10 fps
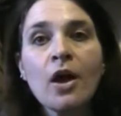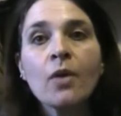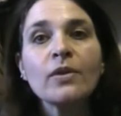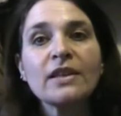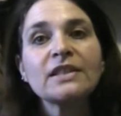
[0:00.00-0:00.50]

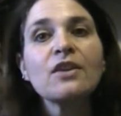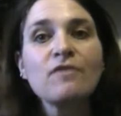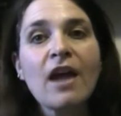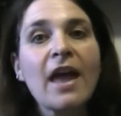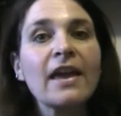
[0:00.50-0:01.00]
with this
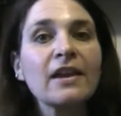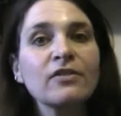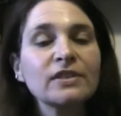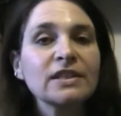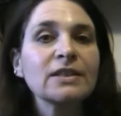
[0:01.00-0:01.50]
array
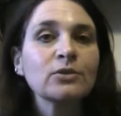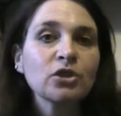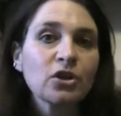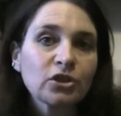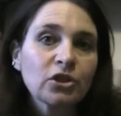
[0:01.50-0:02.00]
of seeds, which
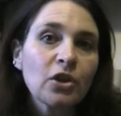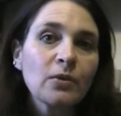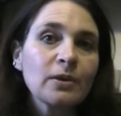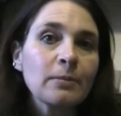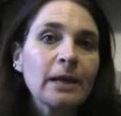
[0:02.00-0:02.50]
I'll show you
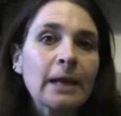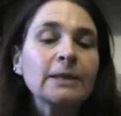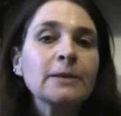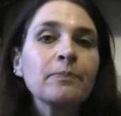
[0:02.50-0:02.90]
in a minute,